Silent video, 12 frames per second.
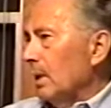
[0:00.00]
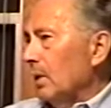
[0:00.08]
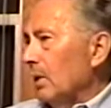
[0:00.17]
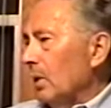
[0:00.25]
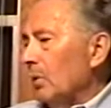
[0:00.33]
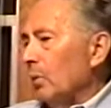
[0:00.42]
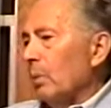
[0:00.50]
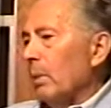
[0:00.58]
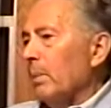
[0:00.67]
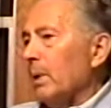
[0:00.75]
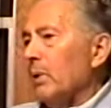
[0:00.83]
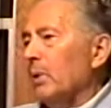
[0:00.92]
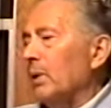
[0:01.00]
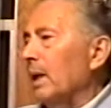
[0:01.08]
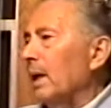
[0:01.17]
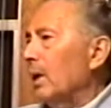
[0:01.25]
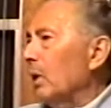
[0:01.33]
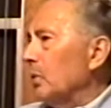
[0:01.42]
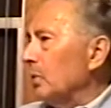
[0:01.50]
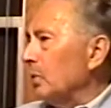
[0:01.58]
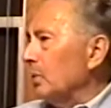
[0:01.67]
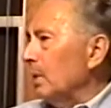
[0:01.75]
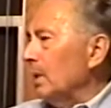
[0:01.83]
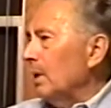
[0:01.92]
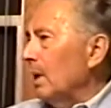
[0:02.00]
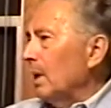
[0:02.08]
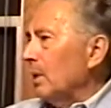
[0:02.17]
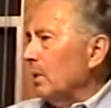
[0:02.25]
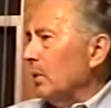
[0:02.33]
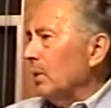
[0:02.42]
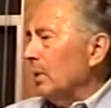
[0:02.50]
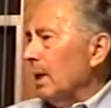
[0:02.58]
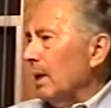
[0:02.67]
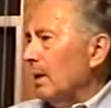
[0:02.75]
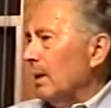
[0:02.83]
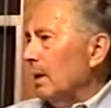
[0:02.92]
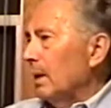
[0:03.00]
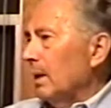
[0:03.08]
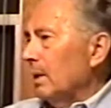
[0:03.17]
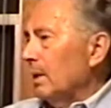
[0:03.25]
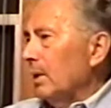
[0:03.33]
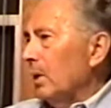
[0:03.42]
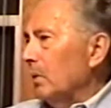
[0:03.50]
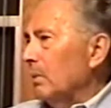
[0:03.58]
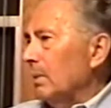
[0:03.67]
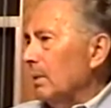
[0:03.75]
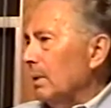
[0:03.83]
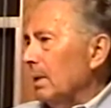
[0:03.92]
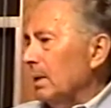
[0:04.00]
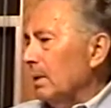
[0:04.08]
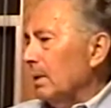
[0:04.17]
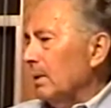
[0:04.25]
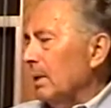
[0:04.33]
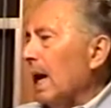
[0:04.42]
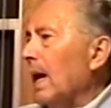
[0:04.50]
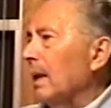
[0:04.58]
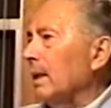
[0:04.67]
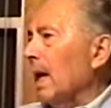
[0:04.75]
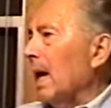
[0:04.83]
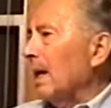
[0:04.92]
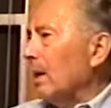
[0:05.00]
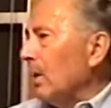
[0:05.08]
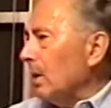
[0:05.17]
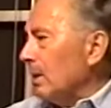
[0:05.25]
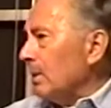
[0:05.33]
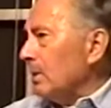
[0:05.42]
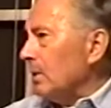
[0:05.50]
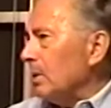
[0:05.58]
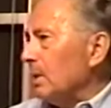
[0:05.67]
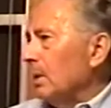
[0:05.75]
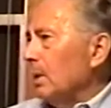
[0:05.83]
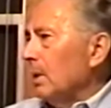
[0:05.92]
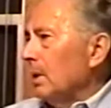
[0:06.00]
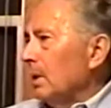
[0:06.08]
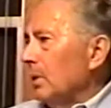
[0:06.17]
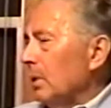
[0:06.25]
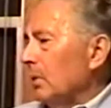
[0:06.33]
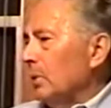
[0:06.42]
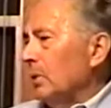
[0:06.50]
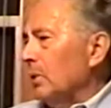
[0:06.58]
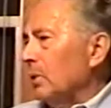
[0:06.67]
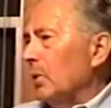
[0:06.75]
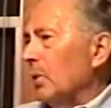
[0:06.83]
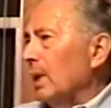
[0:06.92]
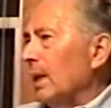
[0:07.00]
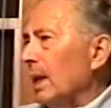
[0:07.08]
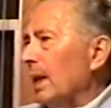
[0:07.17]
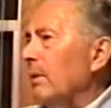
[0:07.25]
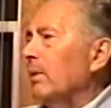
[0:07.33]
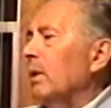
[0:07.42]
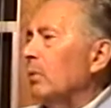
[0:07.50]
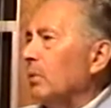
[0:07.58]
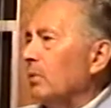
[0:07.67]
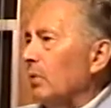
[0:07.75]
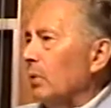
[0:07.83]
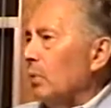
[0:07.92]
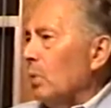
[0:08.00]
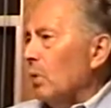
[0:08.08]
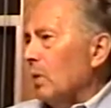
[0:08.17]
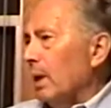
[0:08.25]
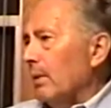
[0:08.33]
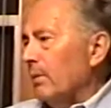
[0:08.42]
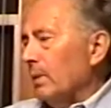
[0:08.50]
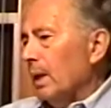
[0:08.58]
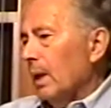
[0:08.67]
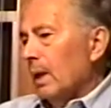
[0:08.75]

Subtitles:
You know, women couldn't get hosiery. You couldn't get, you know, nylons. You know, you just couldn't get it. Everything was for the war effort.